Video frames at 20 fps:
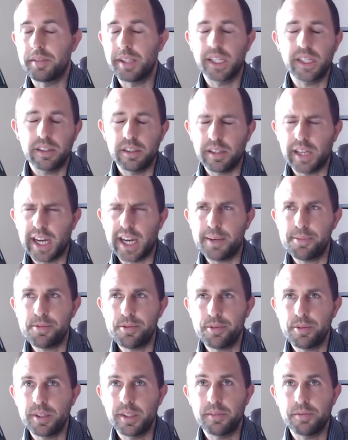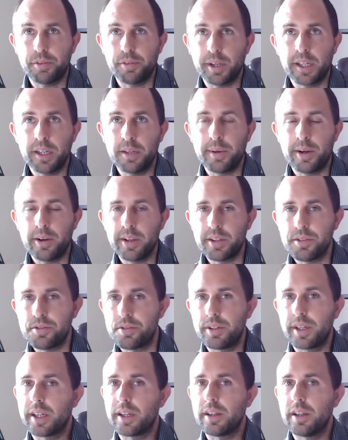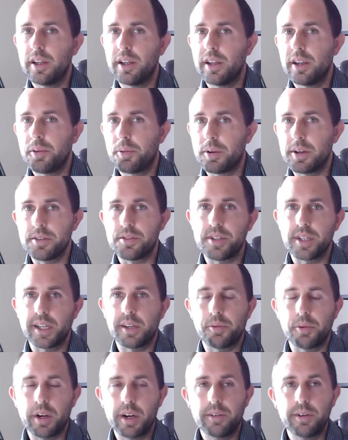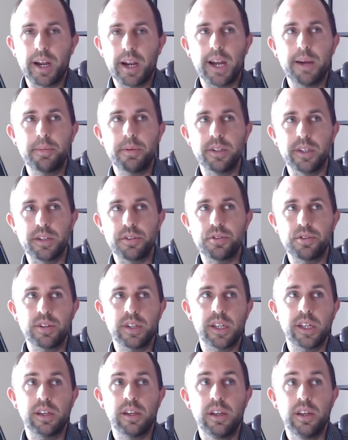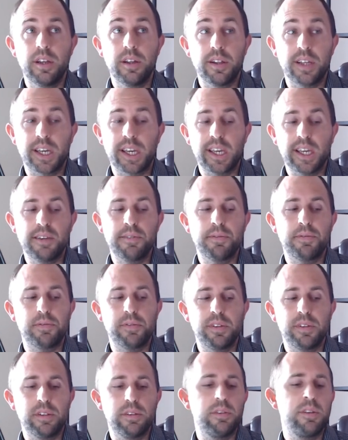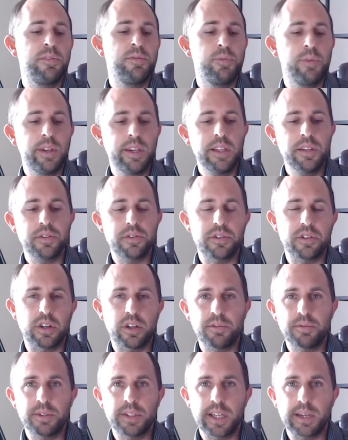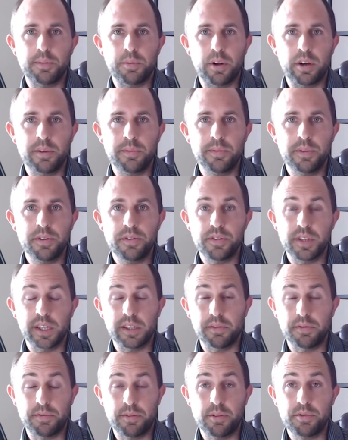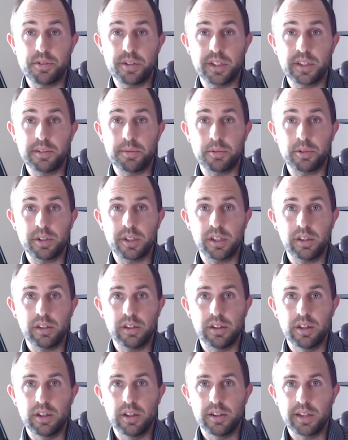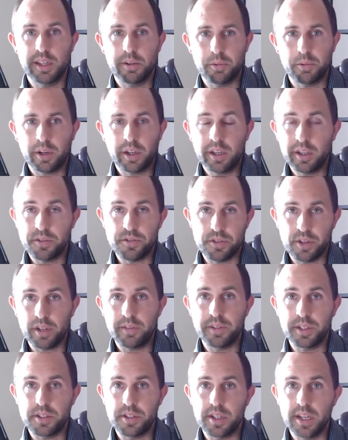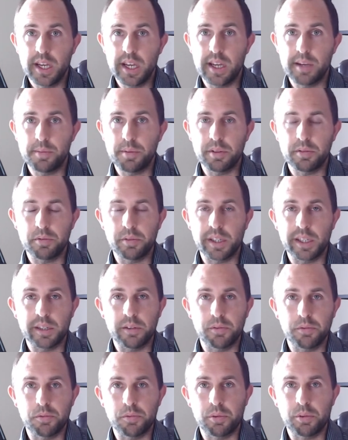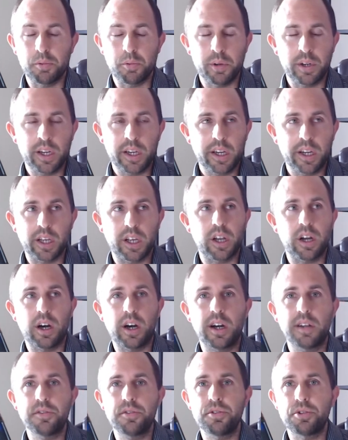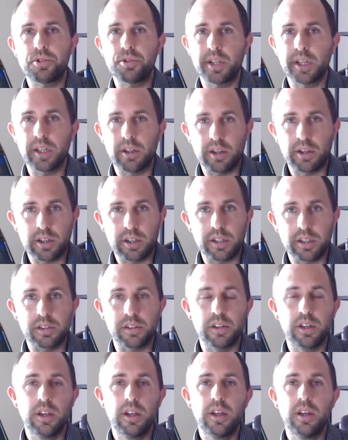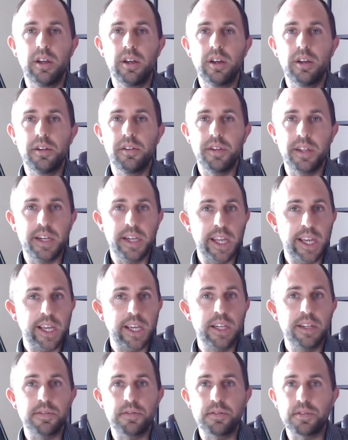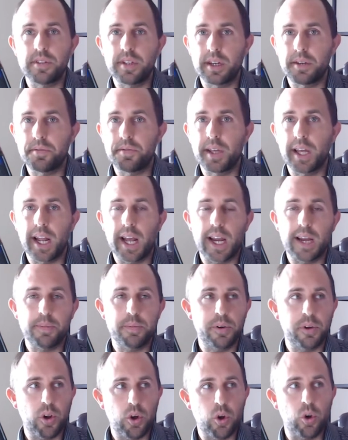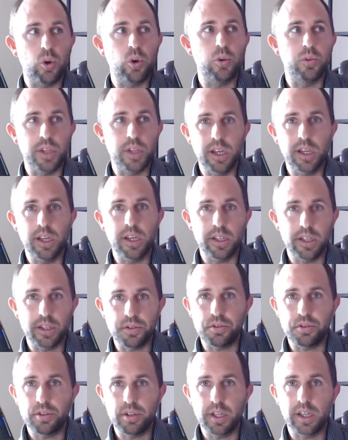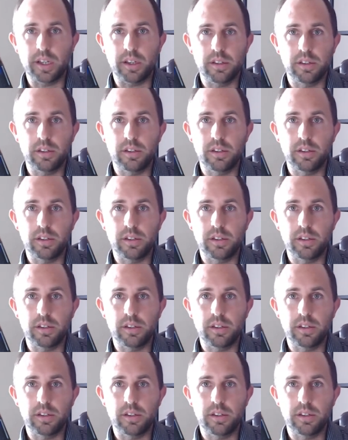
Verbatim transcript: They can absolutely forget about yesterday, where it's like, whatever happened yesterday, like if we didn't solve what that problem is, like first thing in the morning, like we're going to solve it today, but we're not going to concentrate on the negative stuff that happened all day yesterday